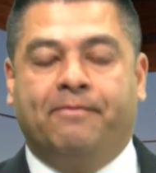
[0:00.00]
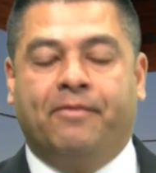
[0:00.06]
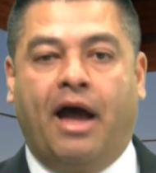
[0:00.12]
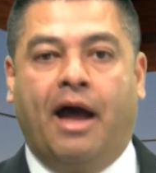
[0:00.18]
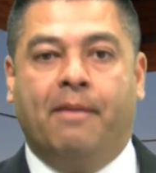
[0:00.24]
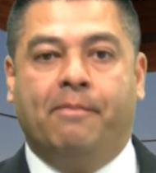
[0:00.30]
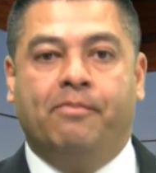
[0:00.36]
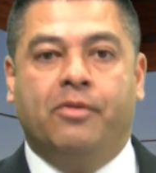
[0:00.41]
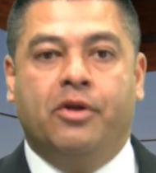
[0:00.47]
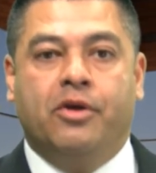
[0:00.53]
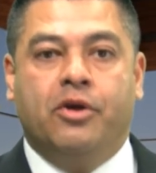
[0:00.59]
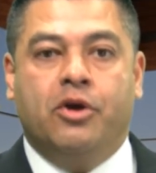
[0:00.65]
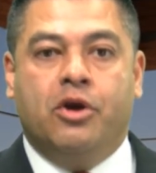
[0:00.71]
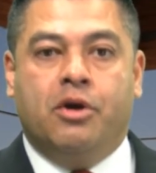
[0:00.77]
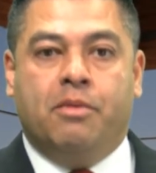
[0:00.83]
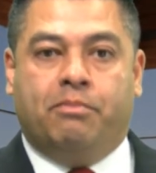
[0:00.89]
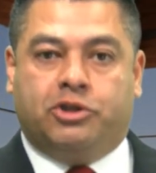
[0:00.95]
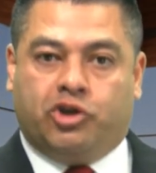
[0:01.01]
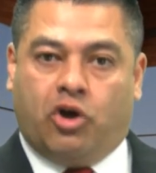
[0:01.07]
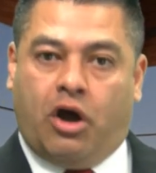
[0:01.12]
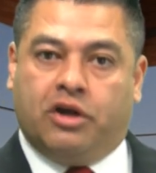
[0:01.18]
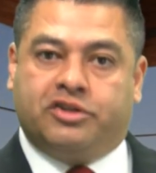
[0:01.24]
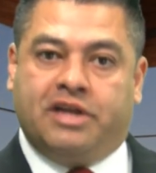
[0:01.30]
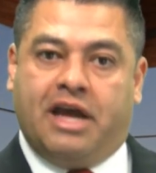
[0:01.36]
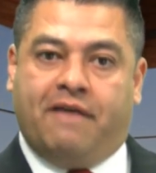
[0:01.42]
But you
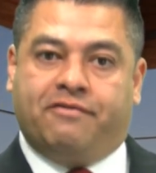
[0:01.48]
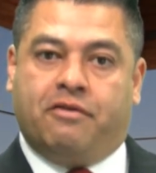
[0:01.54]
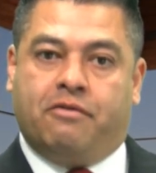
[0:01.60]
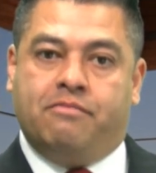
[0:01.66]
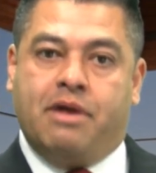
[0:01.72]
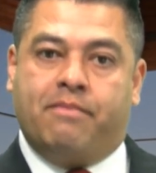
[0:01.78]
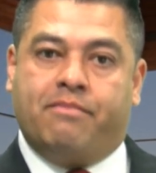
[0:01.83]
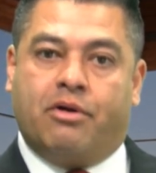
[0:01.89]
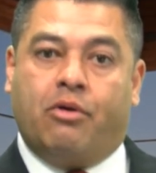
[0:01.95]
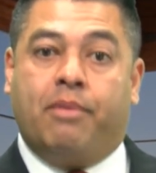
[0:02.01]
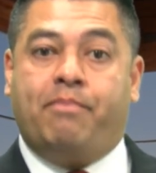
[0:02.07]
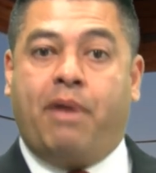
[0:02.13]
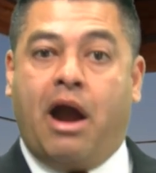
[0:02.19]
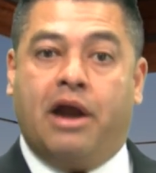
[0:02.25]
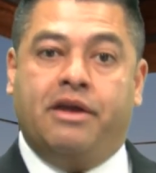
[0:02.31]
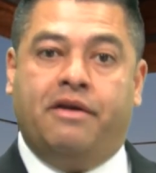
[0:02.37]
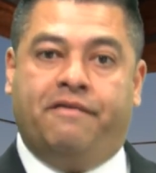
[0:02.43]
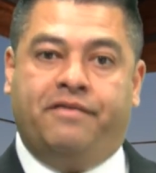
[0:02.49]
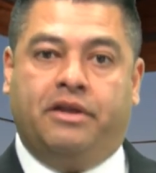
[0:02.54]
also have to remember what party